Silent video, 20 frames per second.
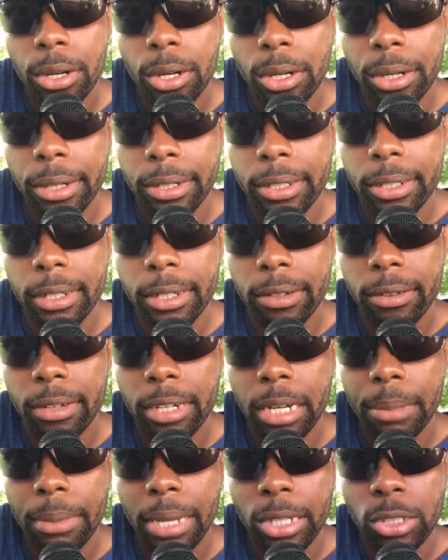her her
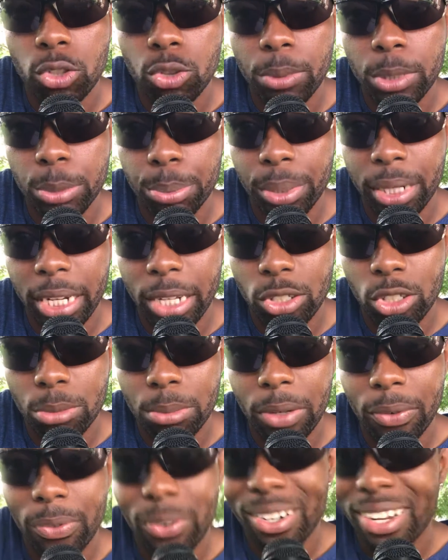um, NXT Women's Breakout
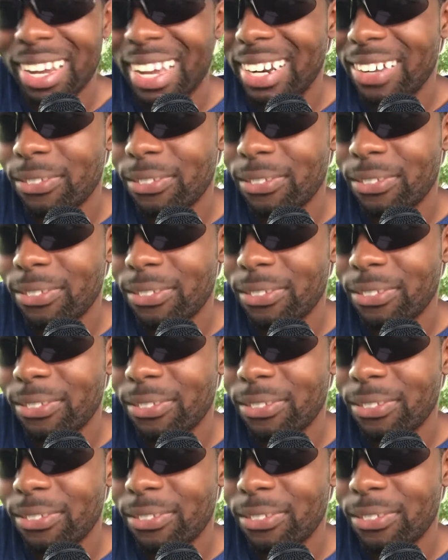Tournament for eh,